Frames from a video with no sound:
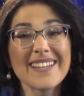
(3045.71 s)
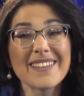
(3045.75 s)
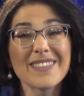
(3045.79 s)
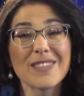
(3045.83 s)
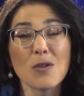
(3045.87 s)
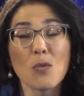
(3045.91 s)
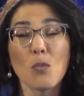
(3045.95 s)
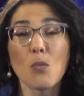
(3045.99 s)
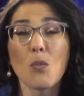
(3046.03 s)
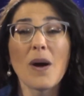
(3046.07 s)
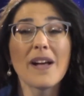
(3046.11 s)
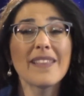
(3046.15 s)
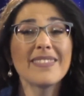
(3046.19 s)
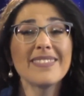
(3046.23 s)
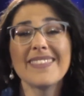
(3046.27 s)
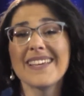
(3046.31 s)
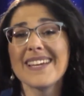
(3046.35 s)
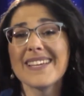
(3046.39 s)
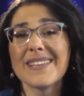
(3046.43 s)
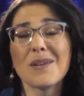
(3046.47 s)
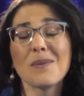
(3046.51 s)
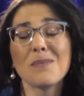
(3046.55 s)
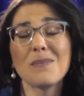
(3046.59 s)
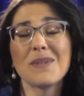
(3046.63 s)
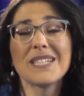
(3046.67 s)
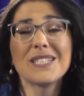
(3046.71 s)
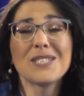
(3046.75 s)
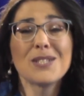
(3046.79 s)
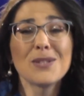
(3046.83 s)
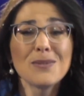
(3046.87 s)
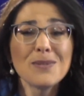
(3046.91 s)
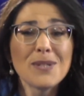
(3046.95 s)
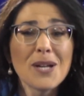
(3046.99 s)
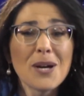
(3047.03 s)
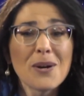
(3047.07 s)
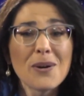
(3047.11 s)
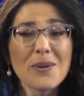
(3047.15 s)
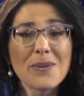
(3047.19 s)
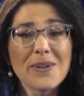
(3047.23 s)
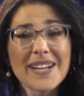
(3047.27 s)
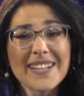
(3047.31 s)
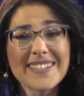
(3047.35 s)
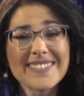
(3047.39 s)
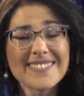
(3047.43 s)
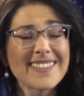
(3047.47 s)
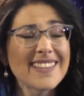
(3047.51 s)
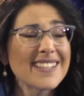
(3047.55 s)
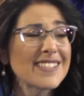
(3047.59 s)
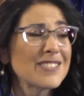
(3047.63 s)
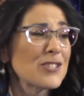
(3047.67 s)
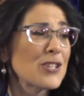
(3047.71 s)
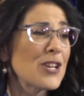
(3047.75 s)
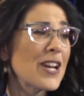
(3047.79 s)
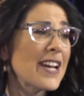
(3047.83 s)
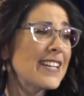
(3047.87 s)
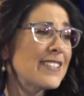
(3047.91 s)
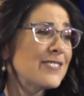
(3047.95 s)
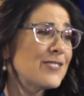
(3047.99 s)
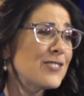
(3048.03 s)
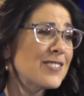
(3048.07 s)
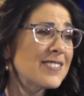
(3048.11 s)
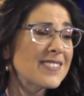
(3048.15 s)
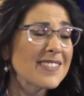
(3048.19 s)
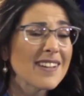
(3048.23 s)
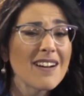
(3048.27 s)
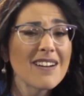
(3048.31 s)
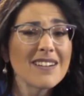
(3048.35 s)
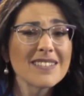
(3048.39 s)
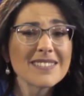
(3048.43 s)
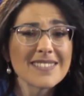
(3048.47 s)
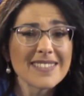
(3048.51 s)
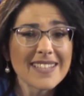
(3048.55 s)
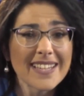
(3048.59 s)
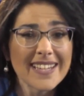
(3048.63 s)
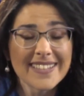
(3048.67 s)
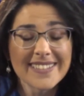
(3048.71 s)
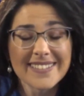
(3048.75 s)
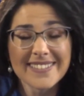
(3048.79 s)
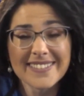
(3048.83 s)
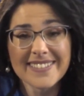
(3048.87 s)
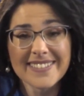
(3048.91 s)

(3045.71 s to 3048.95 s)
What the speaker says: The one thing that we do know is that change is constant.